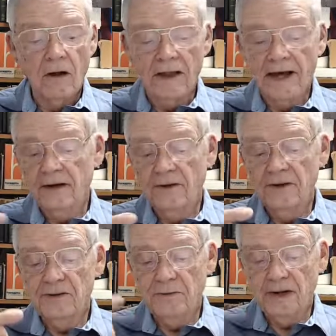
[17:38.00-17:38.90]
Well, that
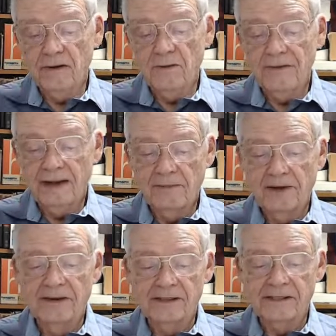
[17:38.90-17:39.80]
agrees better with
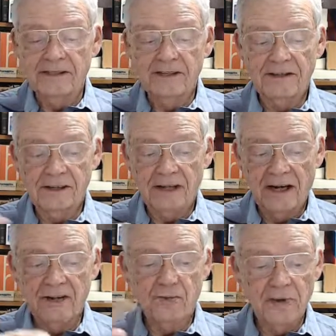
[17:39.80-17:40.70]
Tiberias, since there's a
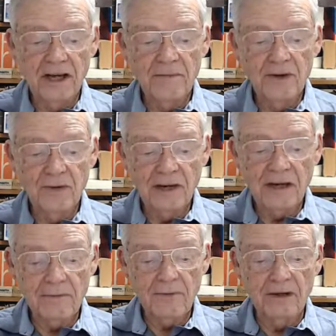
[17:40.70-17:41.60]
large bay between
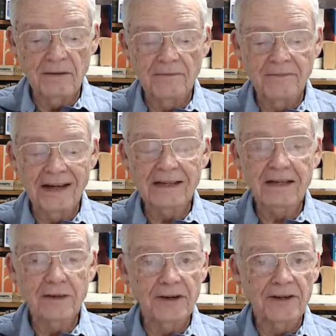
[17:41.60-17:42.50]
Capernaum and
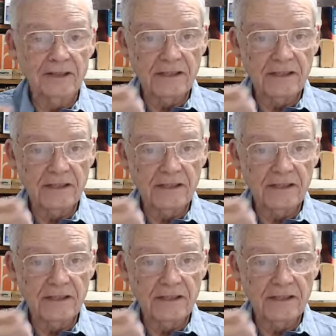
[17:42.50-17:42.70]
Tiberias, as